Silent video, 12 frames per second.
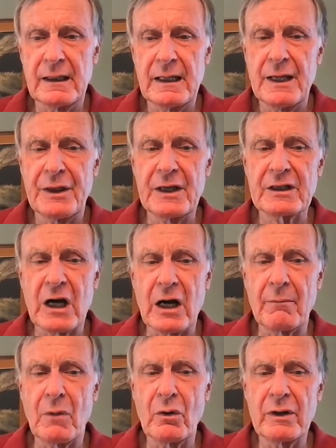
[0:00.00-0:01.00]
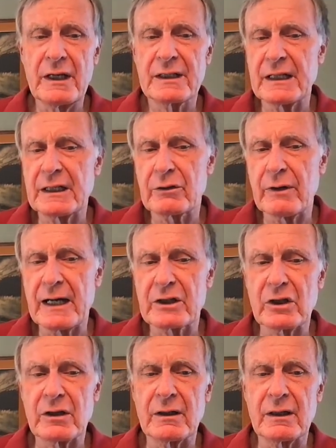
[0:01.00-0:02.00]
This harmonious
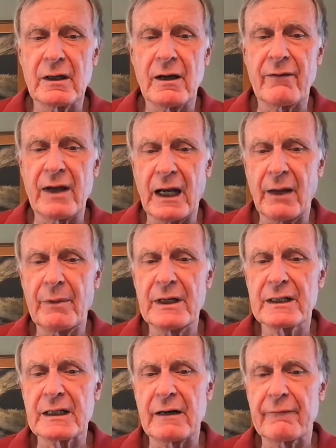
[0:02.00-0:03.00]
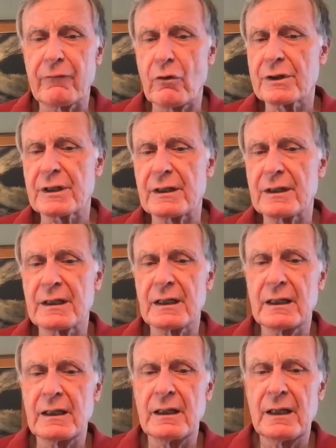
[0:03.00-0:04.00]
interaction of elements and forces
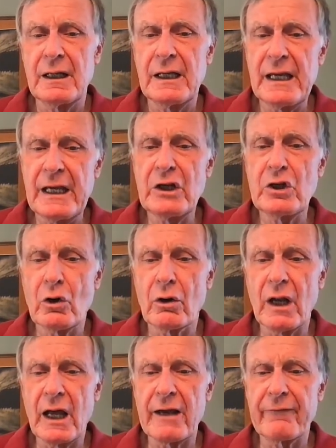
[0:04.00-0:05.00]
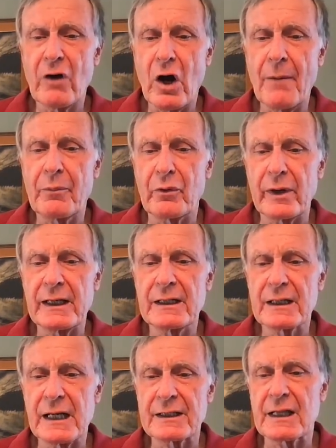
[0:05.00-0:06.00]
in your life
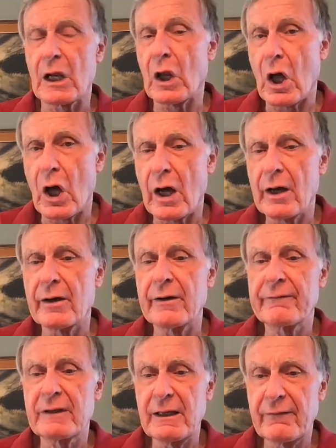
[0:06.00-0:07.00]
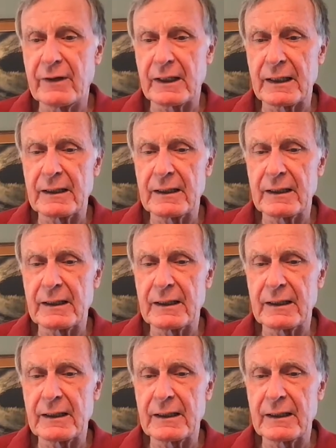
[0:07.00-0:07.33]
operates as the law of giving.